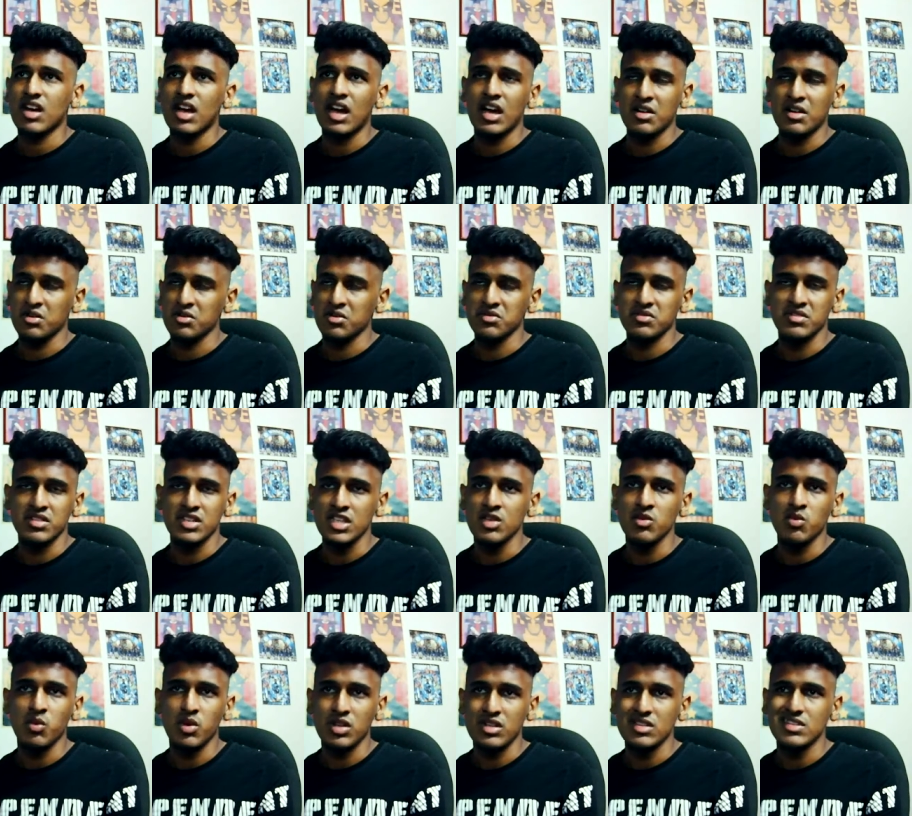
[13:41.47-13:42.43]
I don't know.
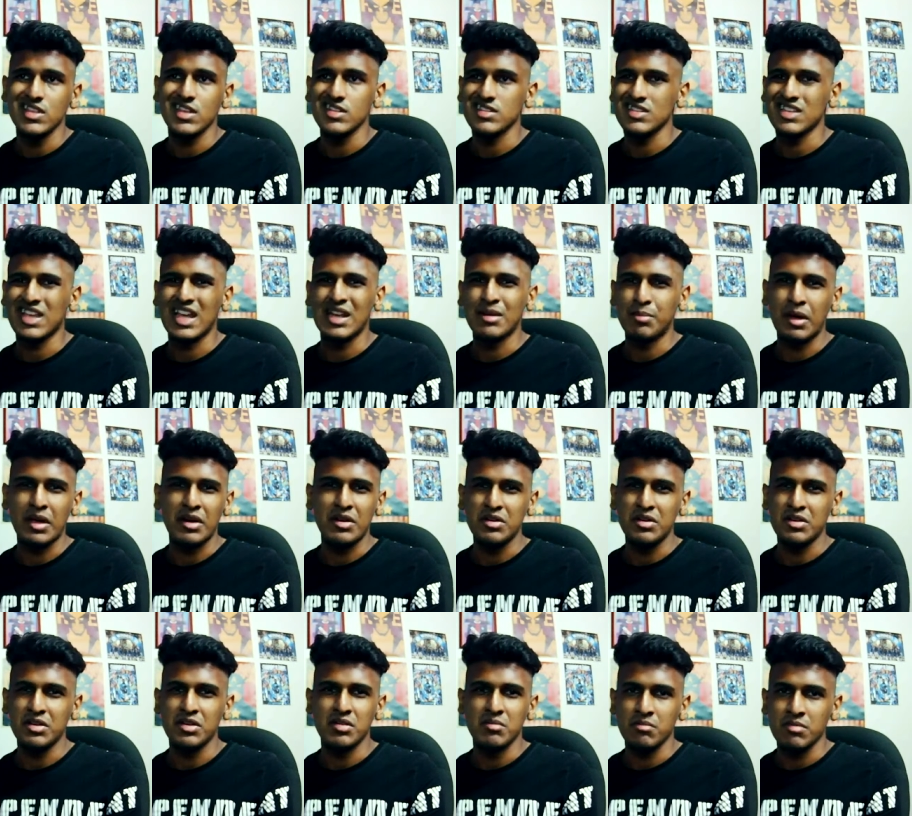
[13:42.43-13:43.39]
See when things get
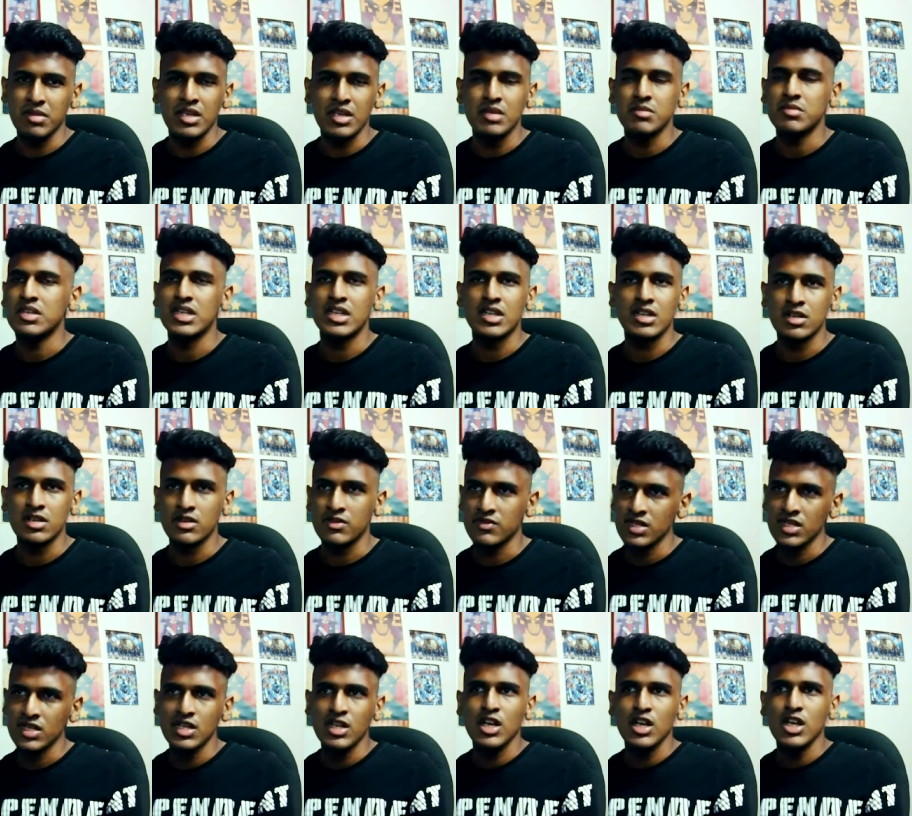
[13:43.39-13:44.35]
better. Maybe if
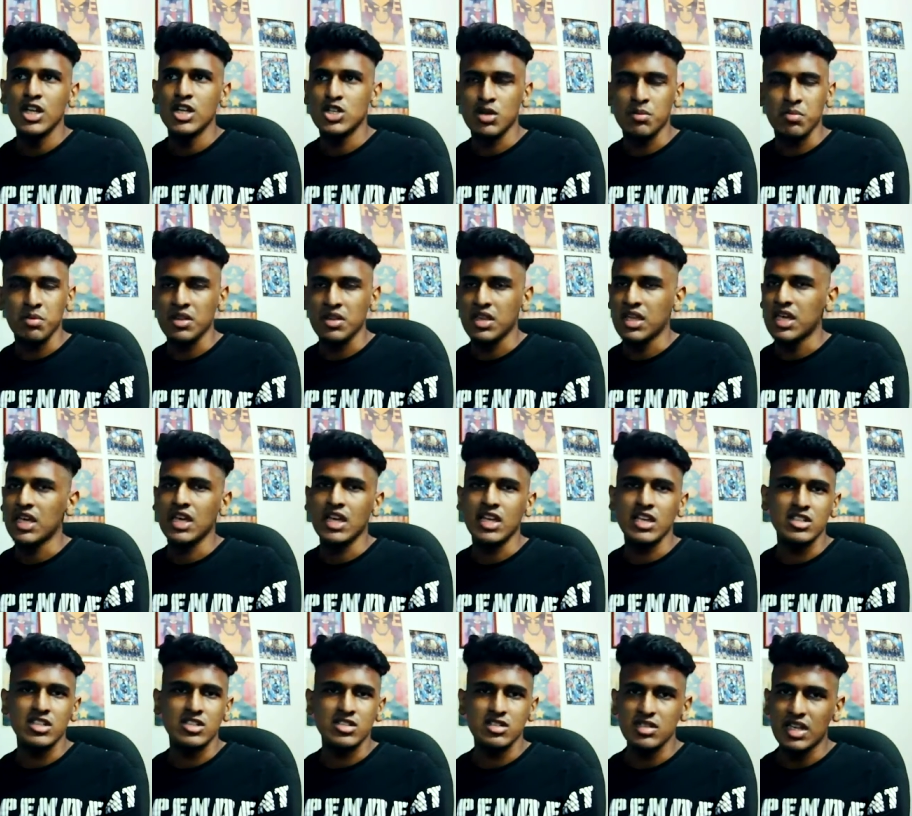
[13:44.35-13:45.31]
Triple
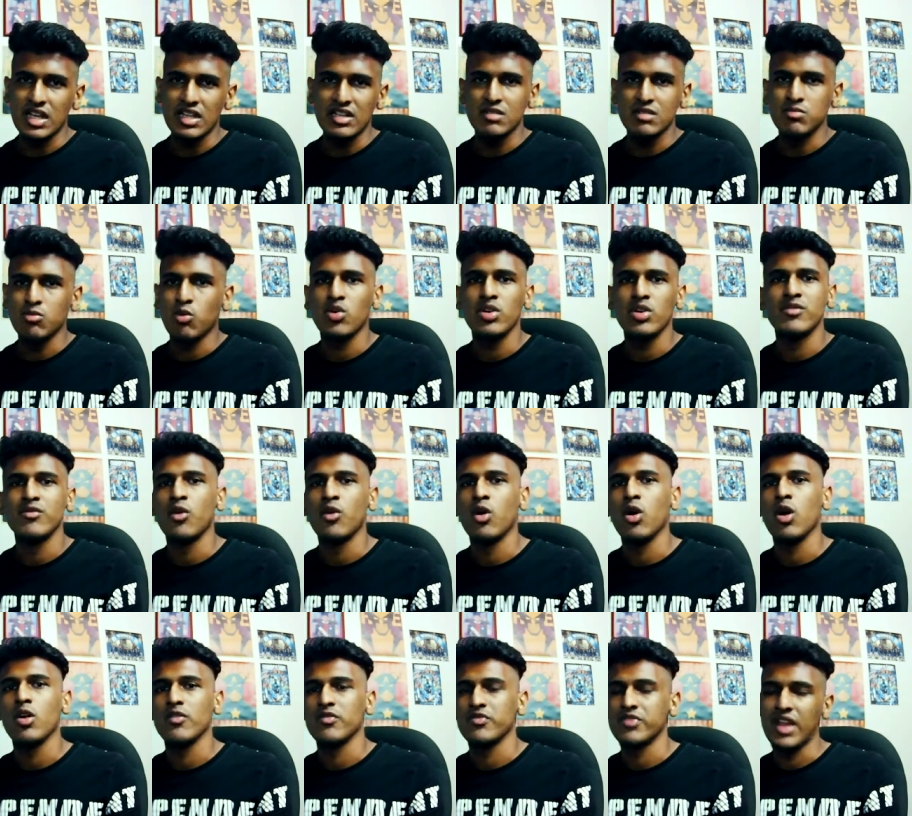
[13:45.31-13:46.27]
H gets more
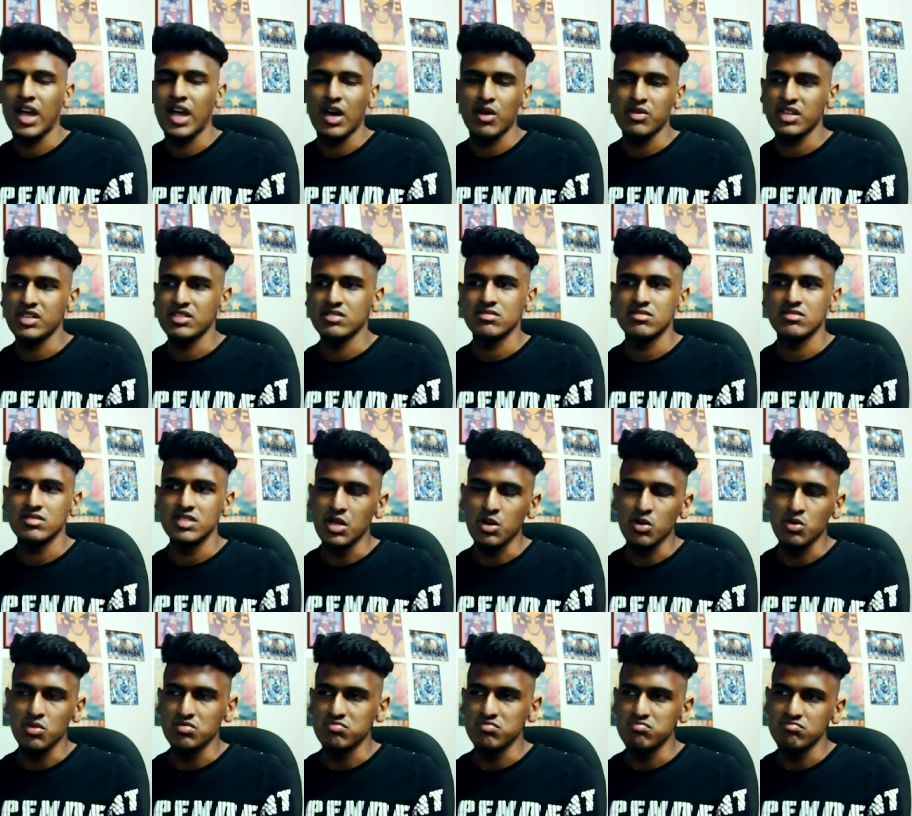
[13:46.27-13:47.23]
involved now that you
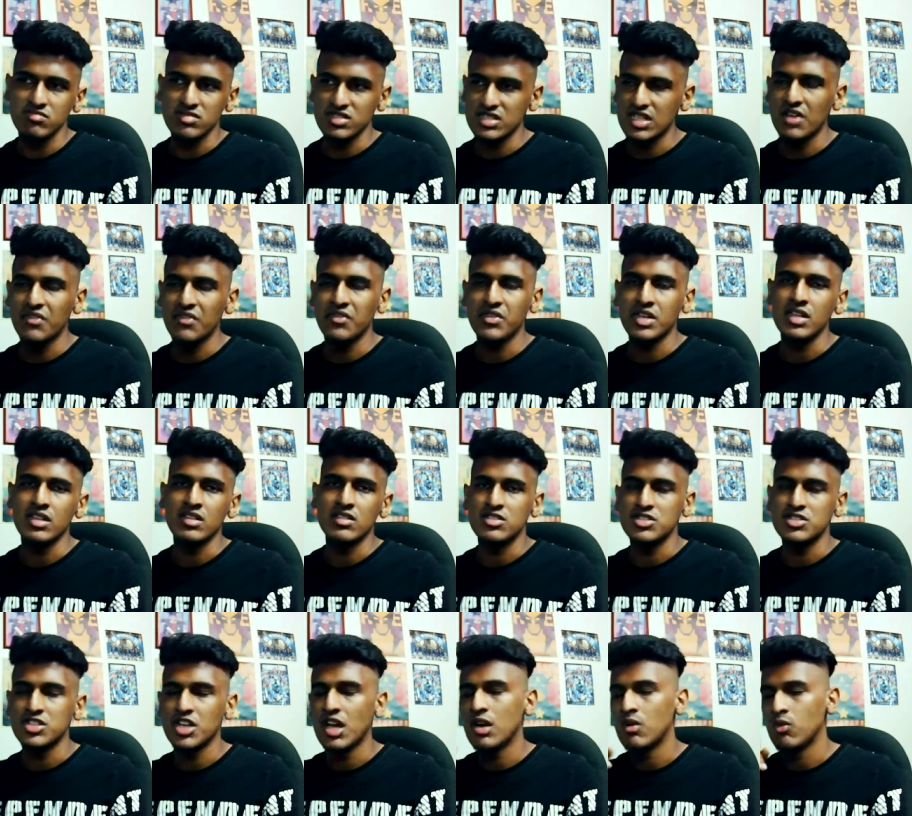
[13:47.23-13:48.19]
know Stephanie
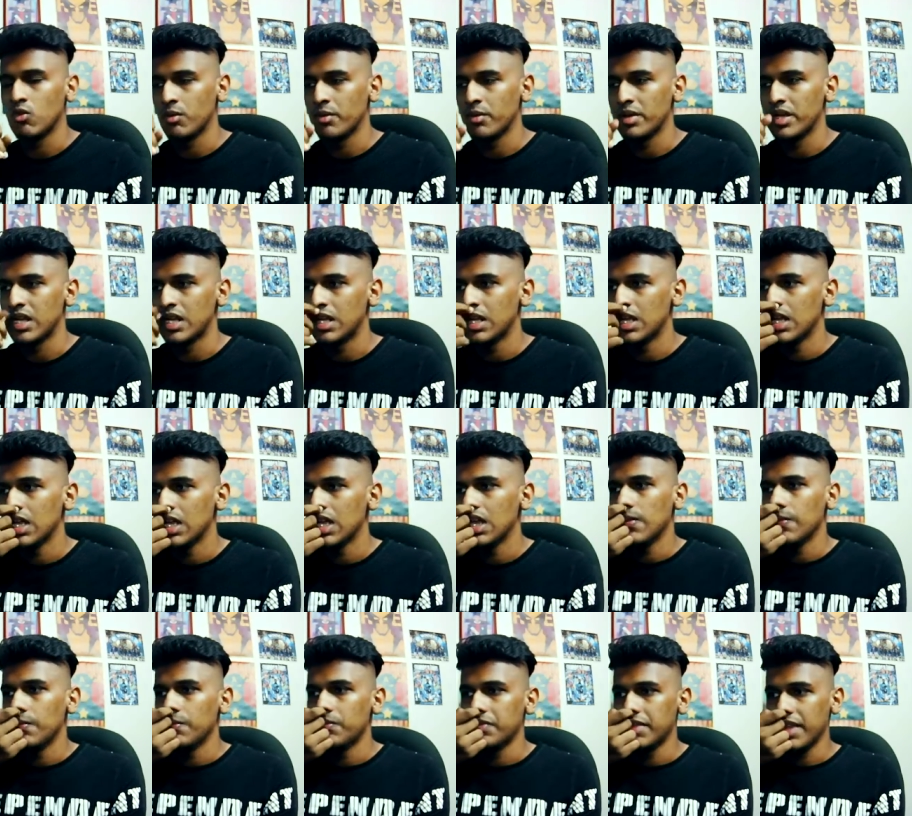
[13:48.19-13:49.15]
is chairwoman,
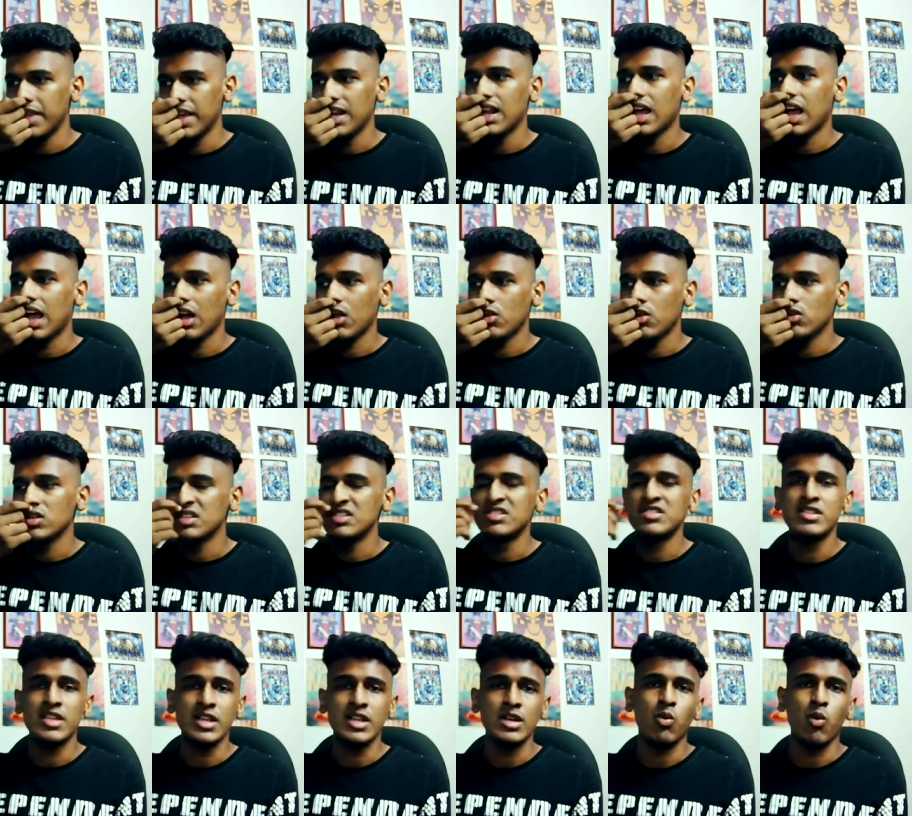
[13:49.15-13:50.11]
then I'll
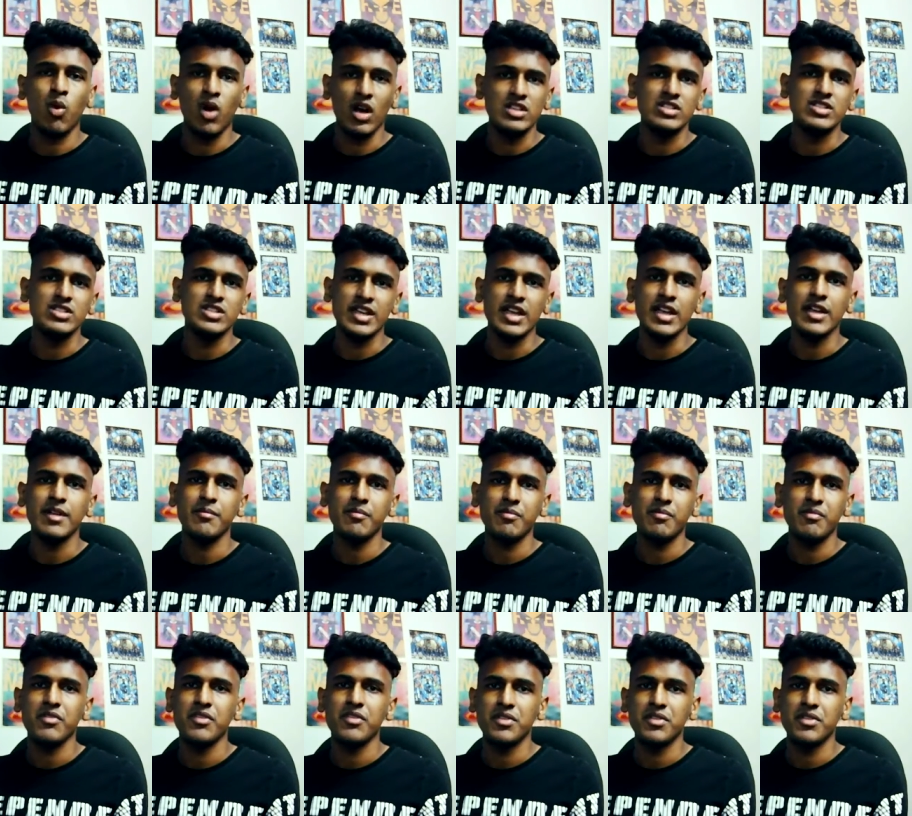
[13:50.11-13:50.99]
consider watching it.